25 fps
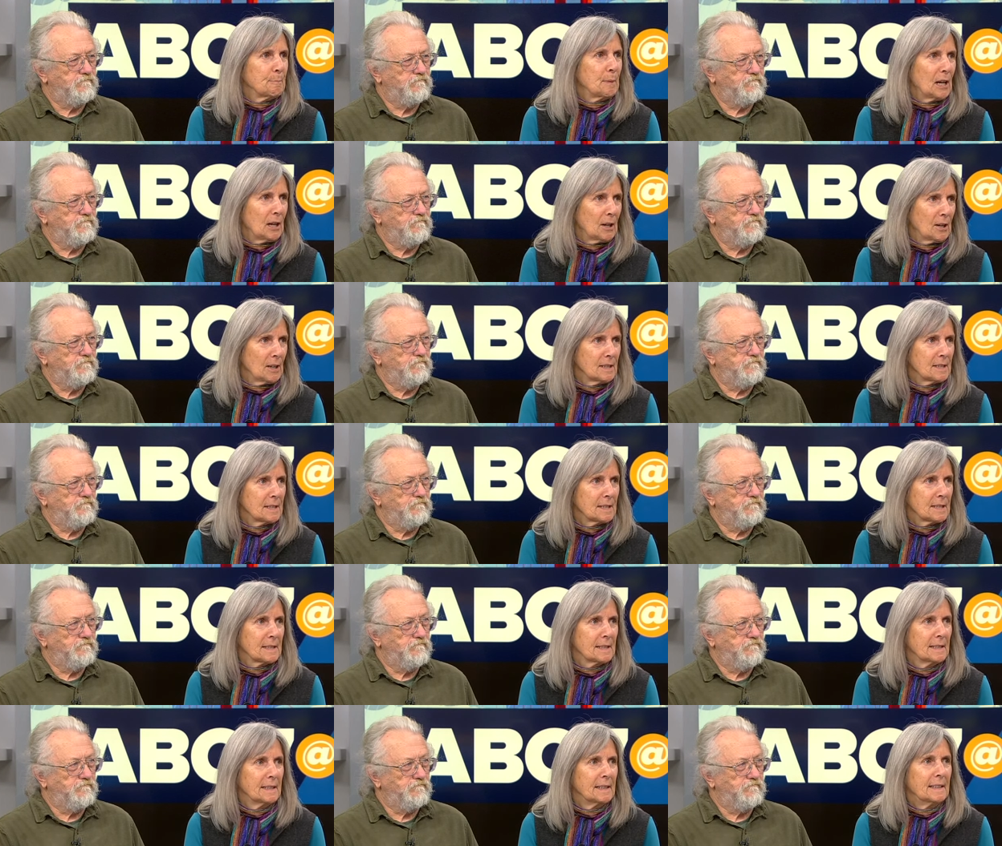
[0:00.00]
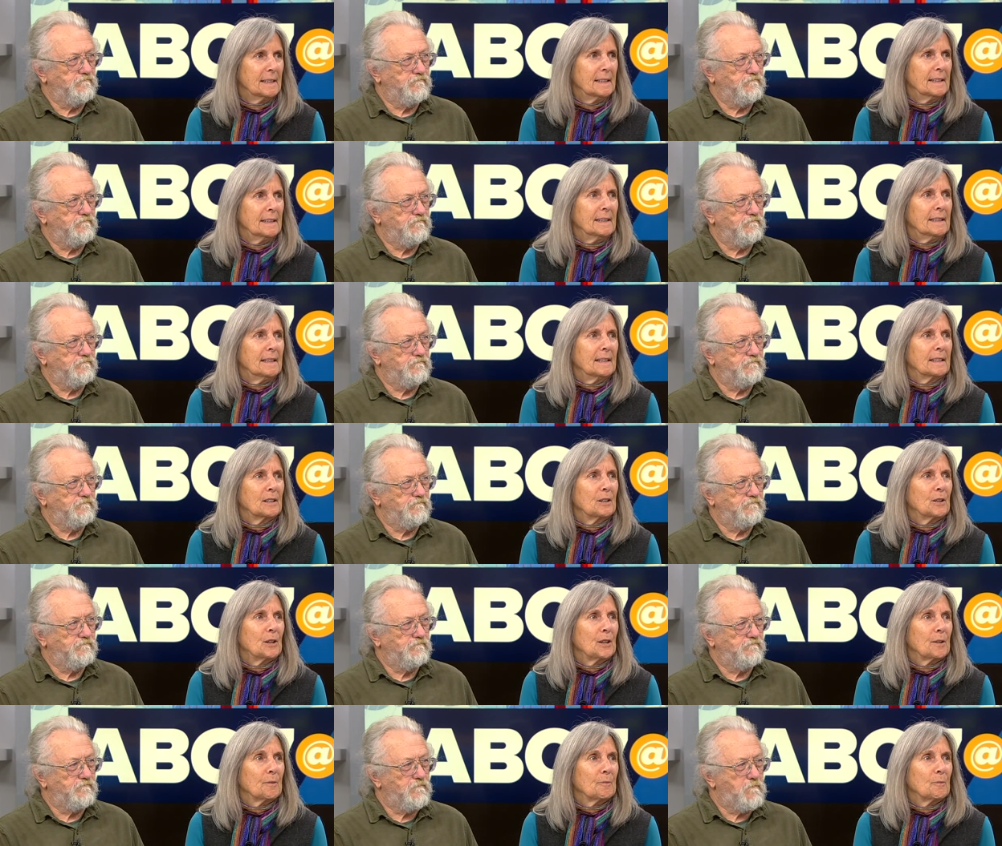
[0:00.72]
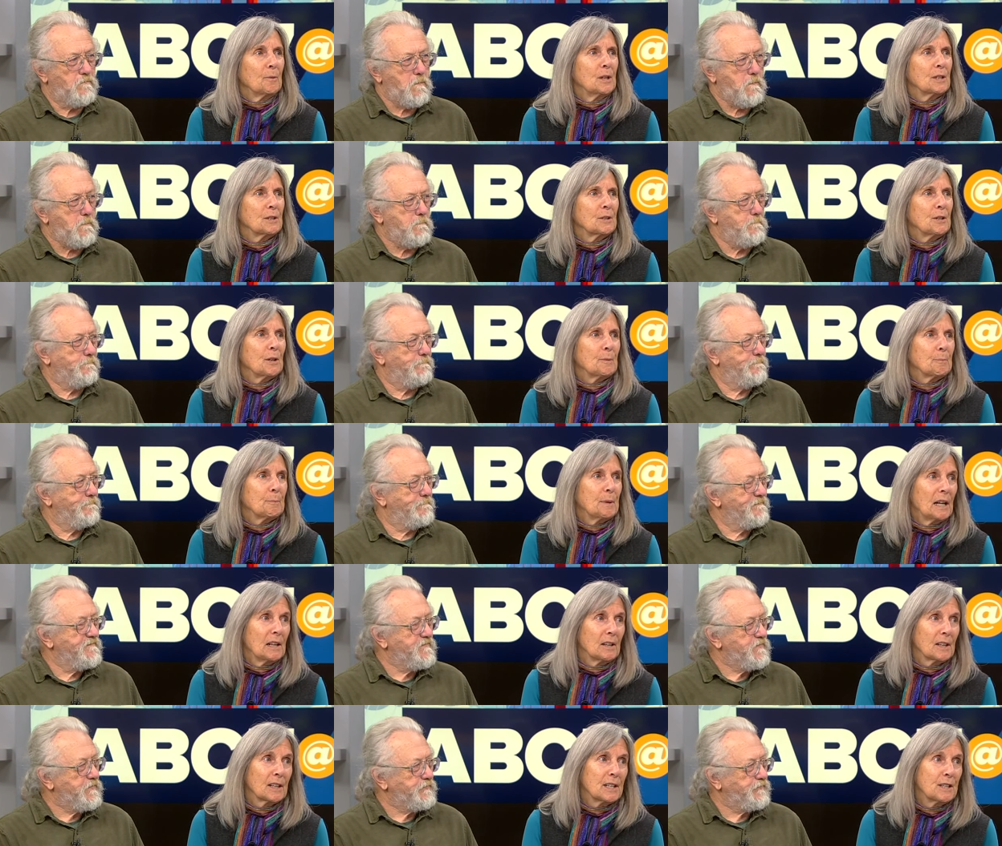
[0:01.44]
Speaker 1: Parrots, called, one called
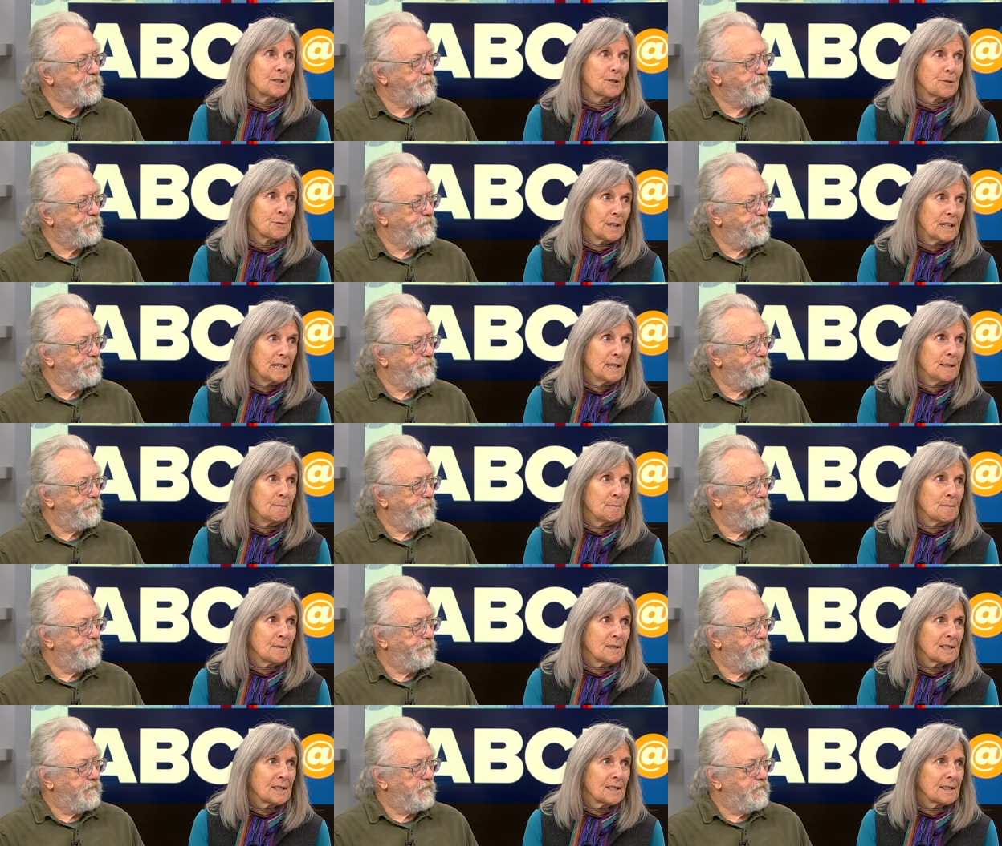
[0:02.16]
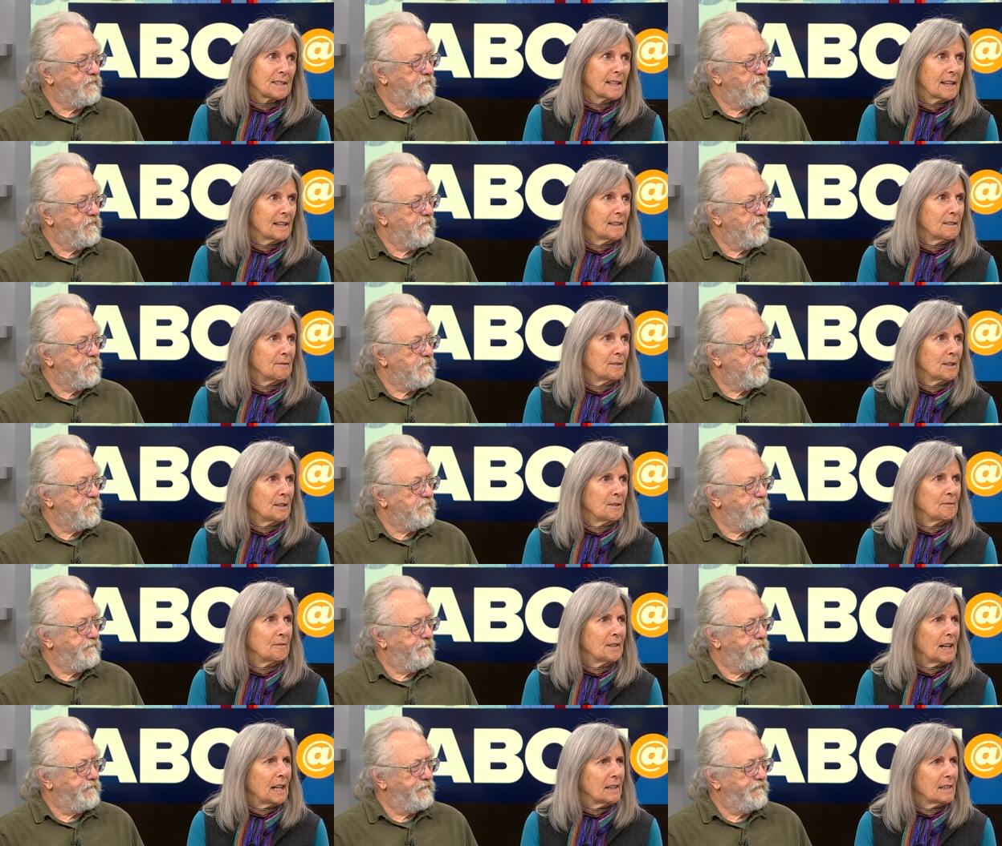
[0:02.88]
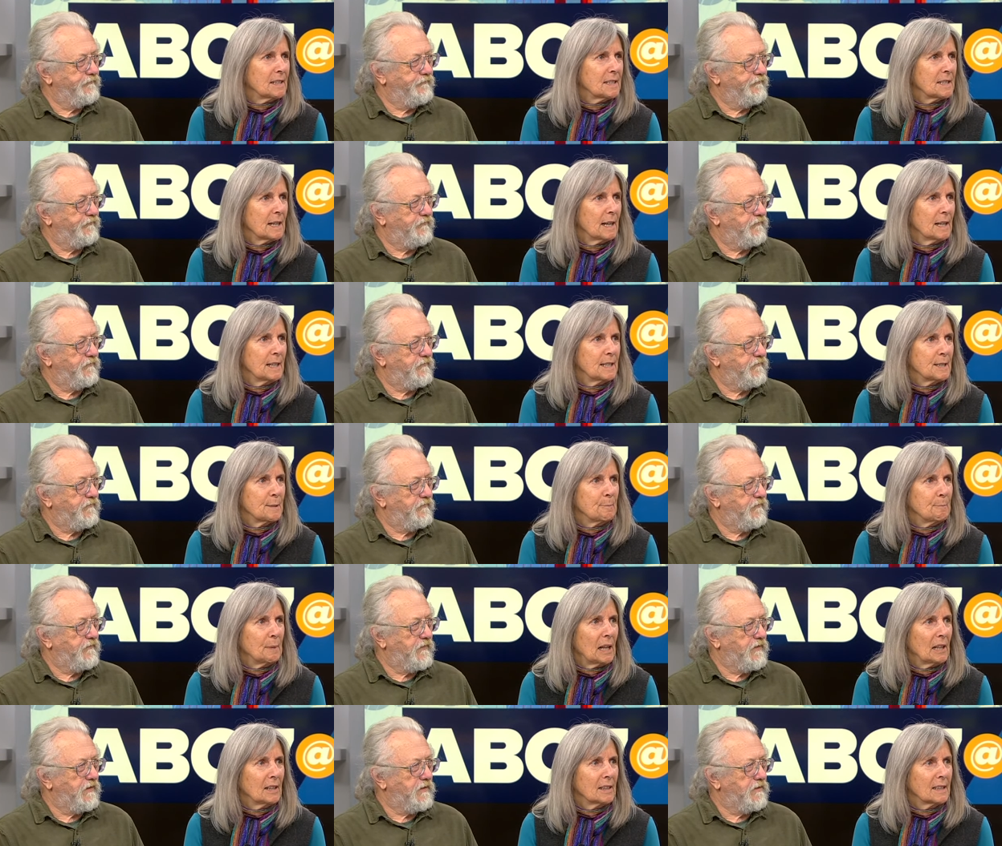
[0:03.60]
Pelican Dreams, kind of a Valentine
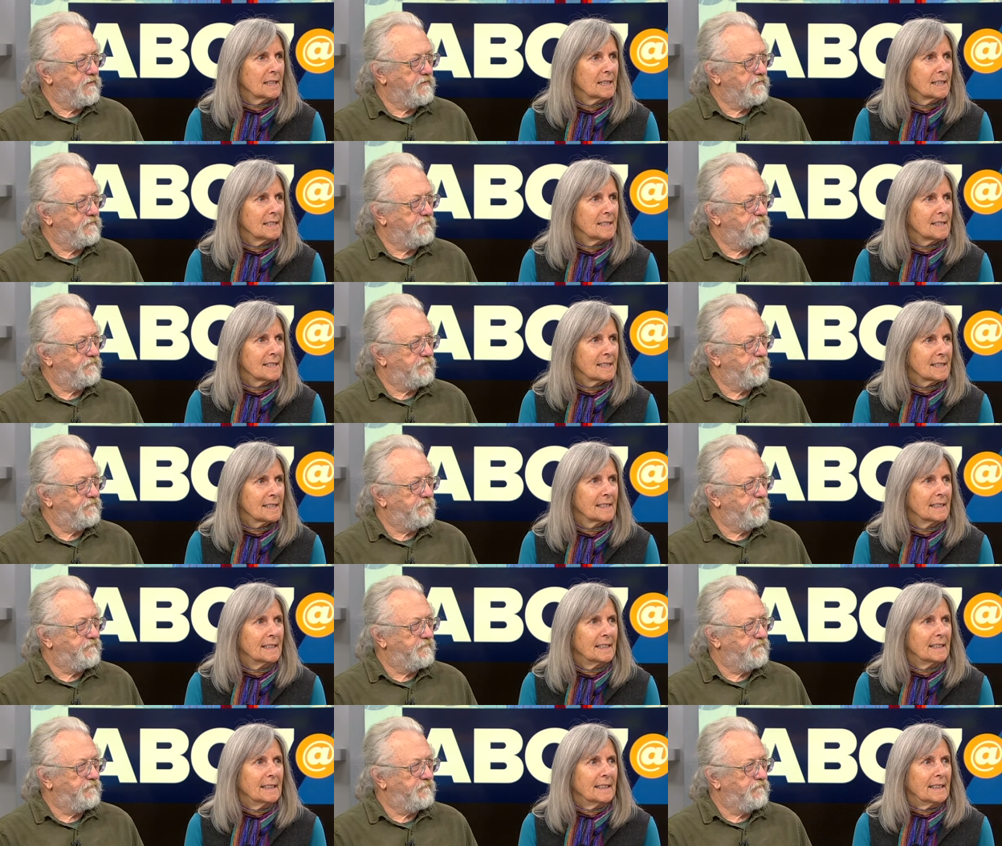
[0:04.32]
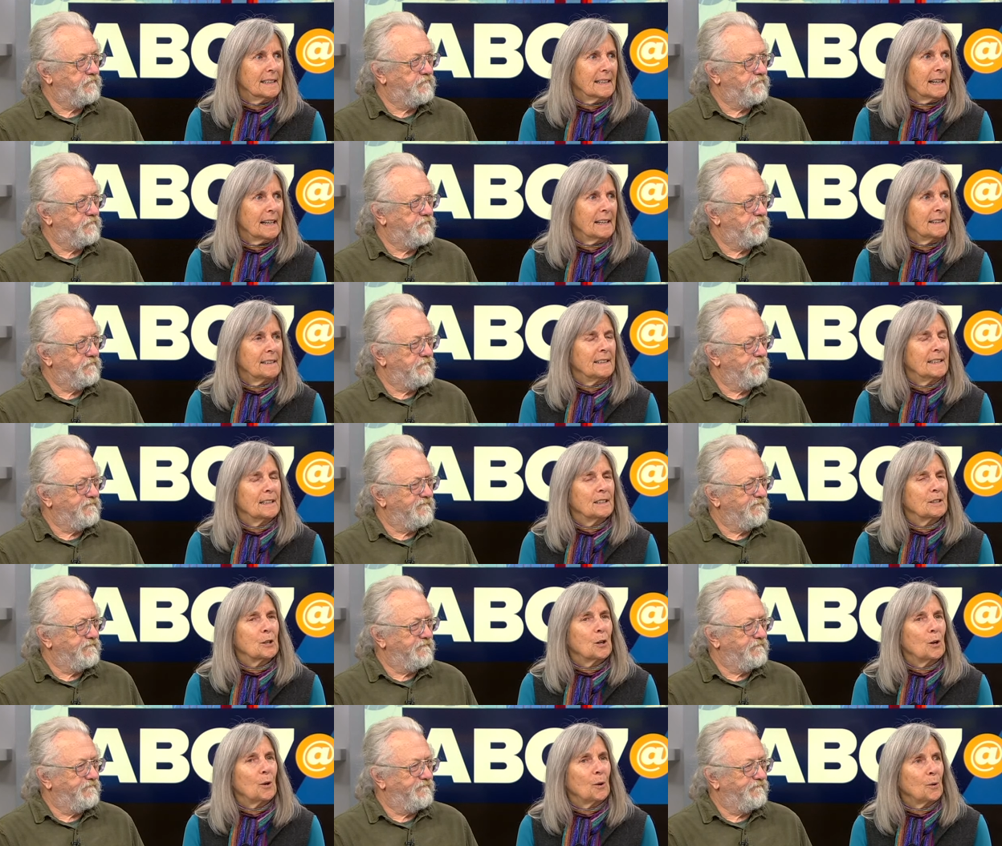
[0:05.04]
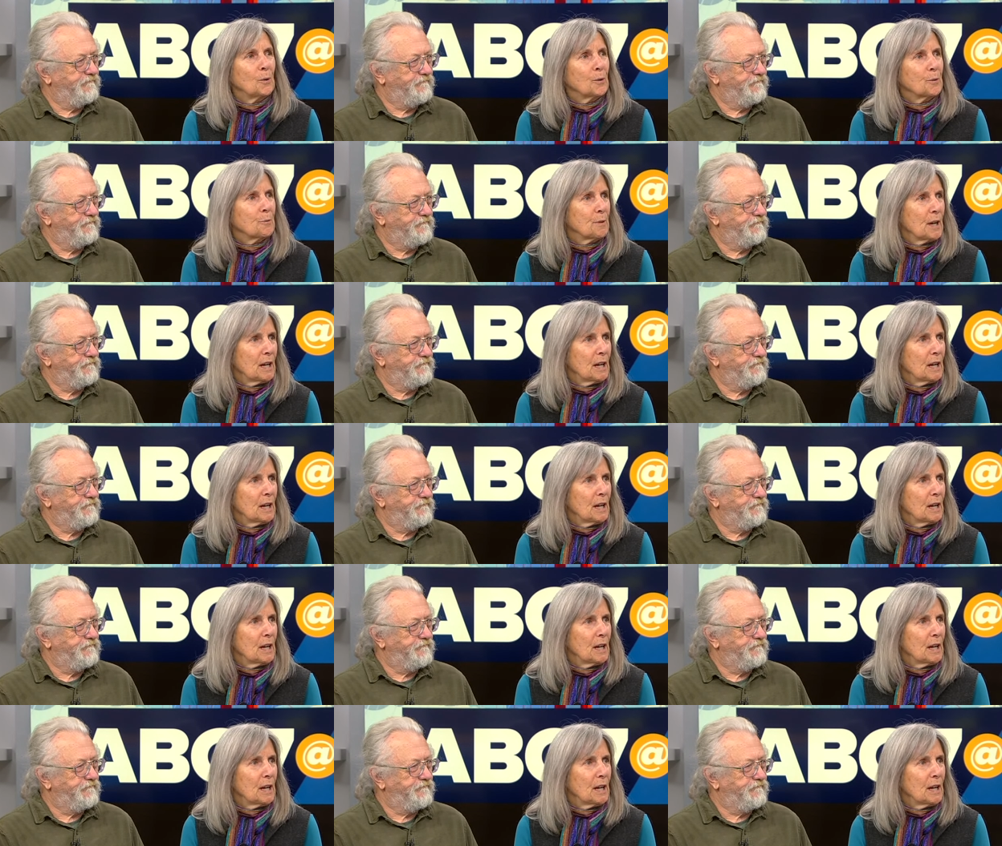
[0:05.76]
to pelicans, and then Cold